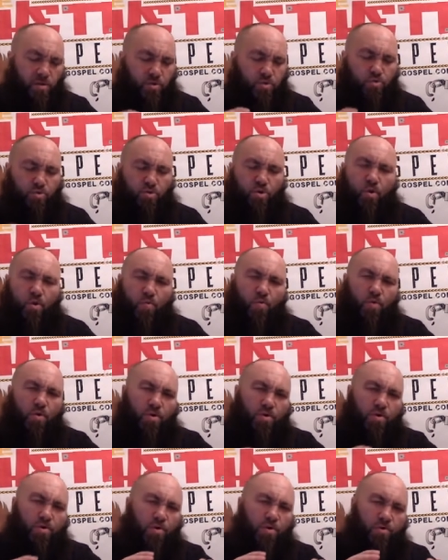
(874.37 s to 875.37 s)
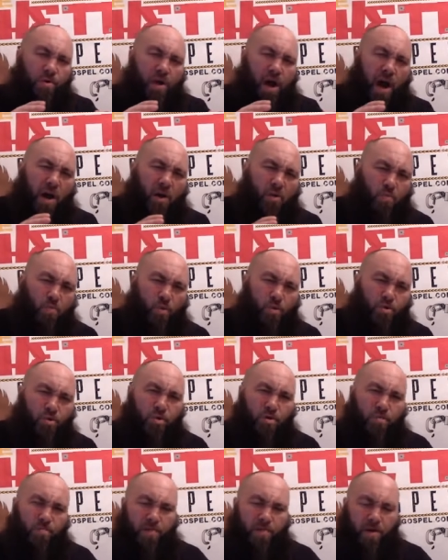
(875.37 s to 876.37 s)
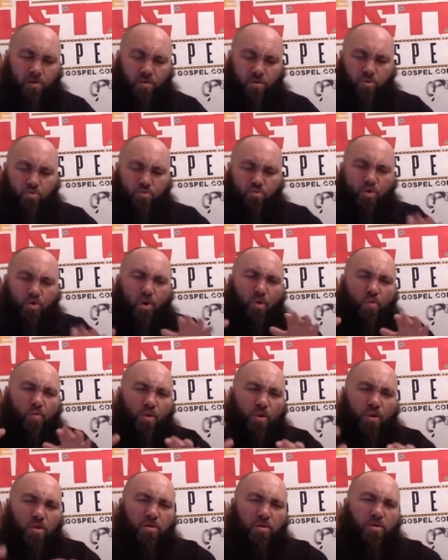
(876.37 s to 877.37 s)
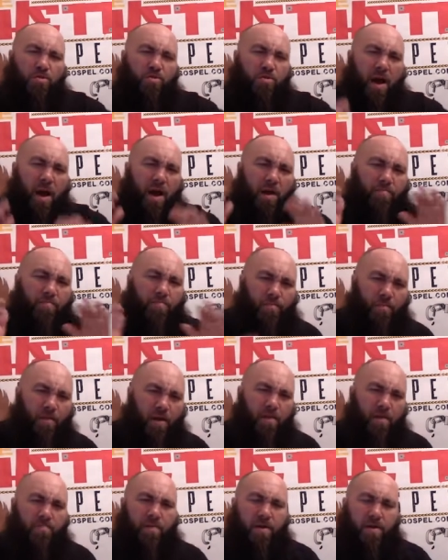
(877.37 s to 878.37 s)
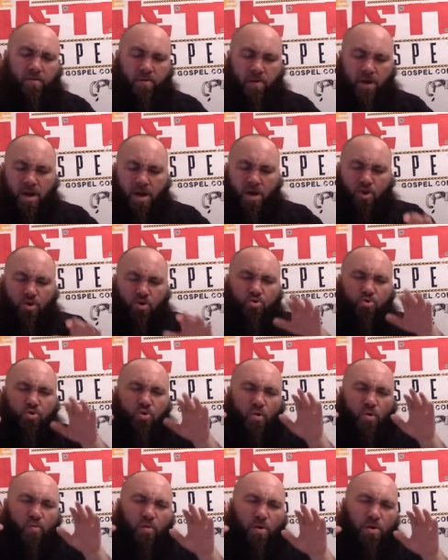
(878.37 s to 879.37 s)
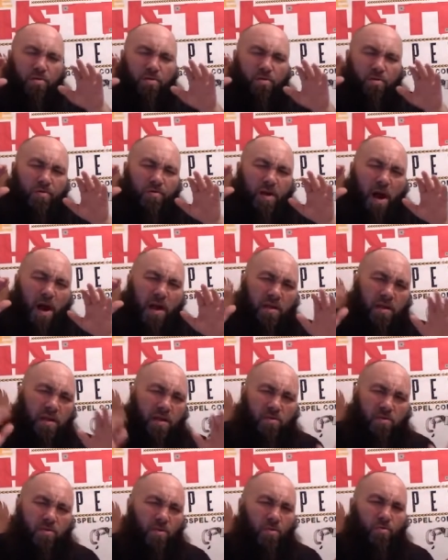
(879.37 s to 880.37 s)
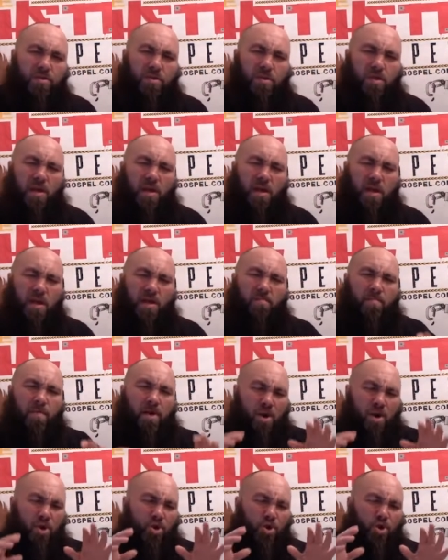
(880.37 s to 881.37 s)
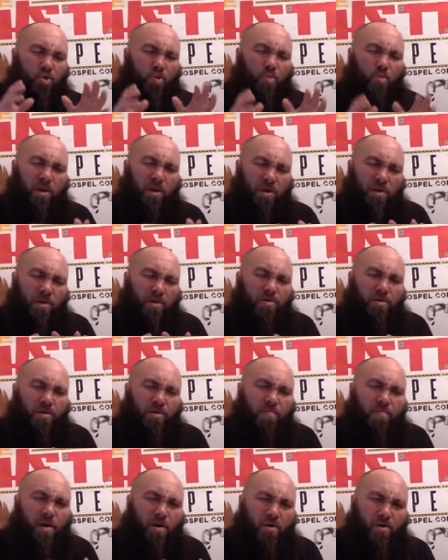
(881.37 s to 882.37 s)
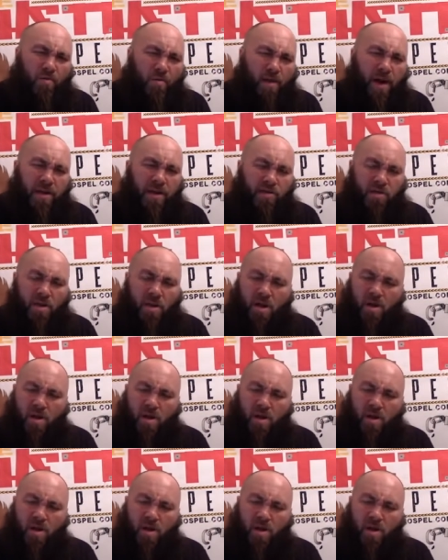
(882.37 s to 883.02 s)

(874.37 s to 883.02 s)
You don't want to learn how to worship better. You don't want to learn how to pray better. You don't want to learn how to get closer to him. You don't want to learn about Christ.